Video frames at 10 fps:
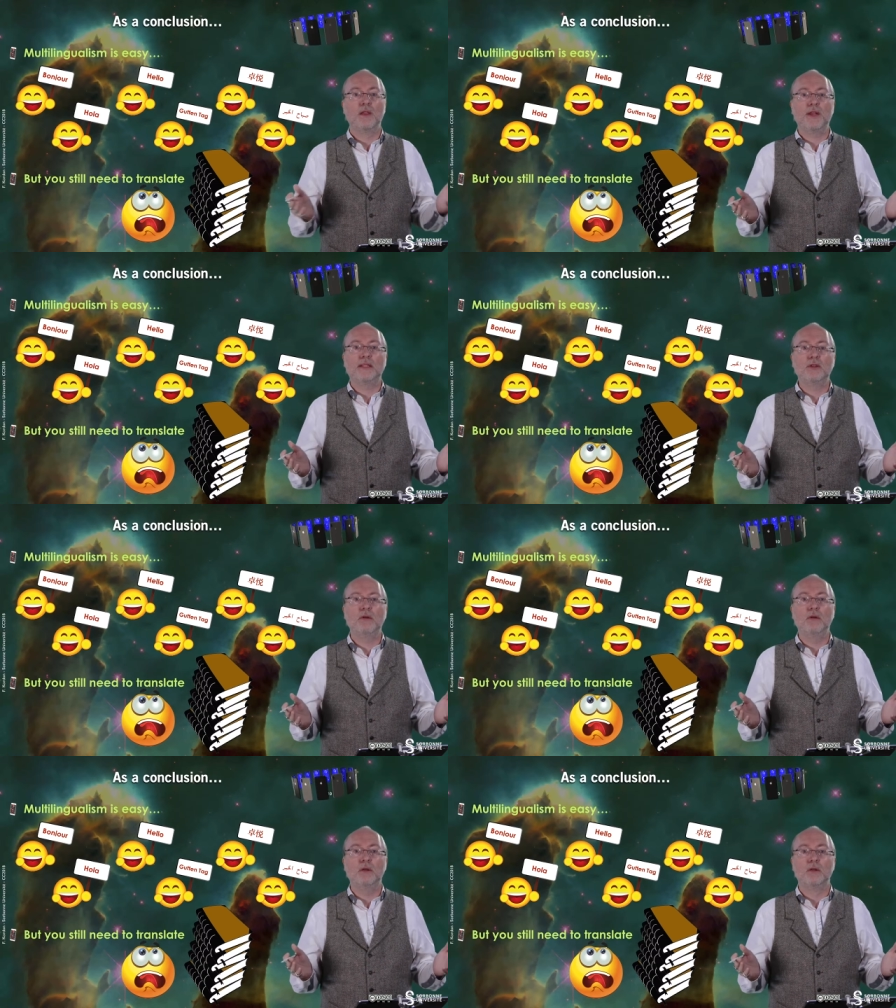That's
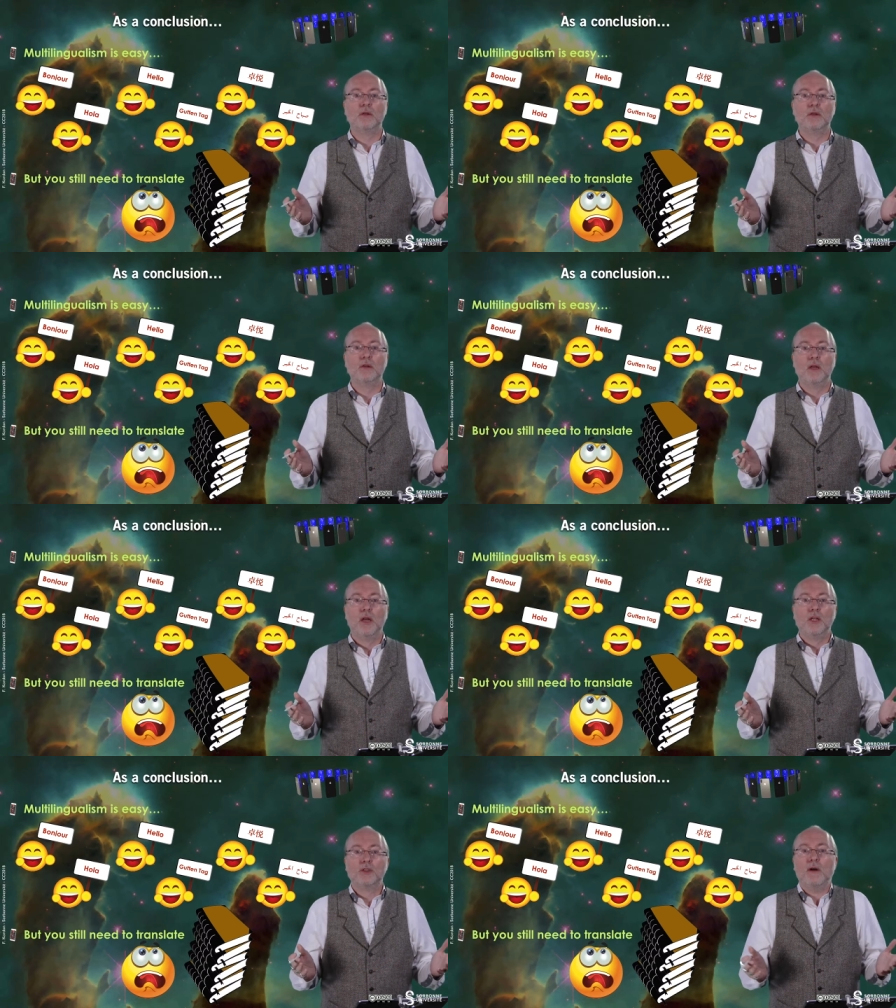all.
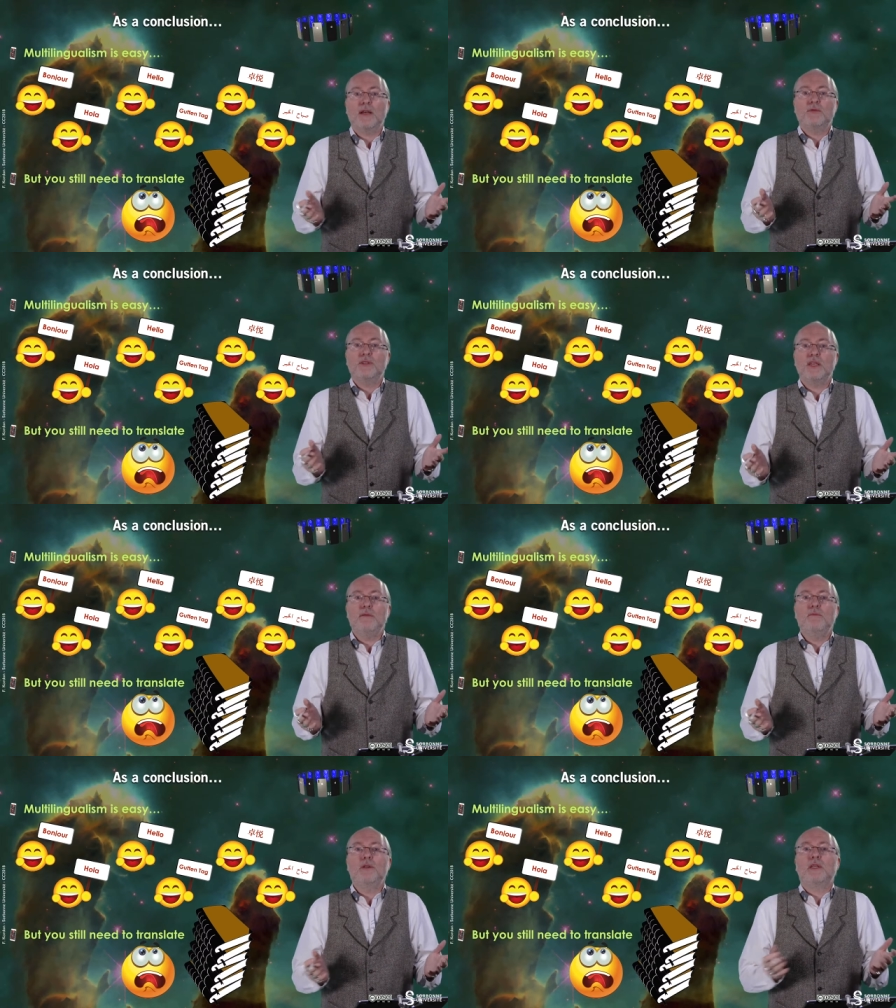So as you see,
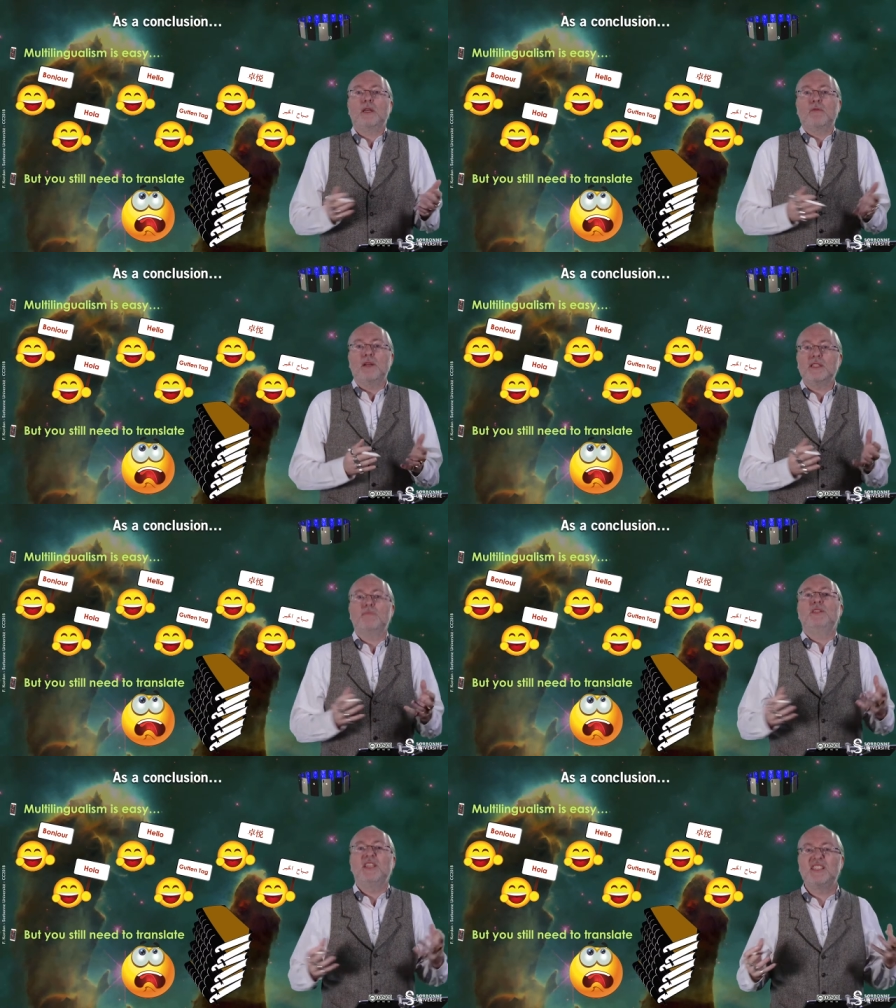
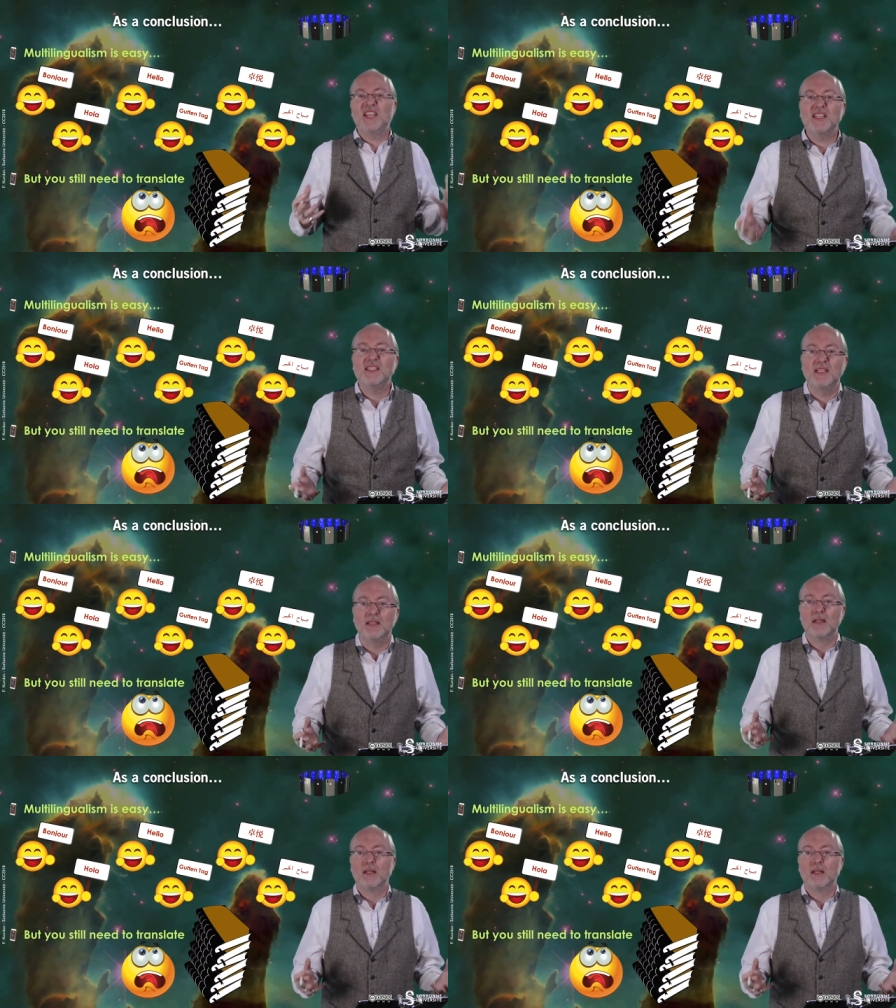multilingualism is easy.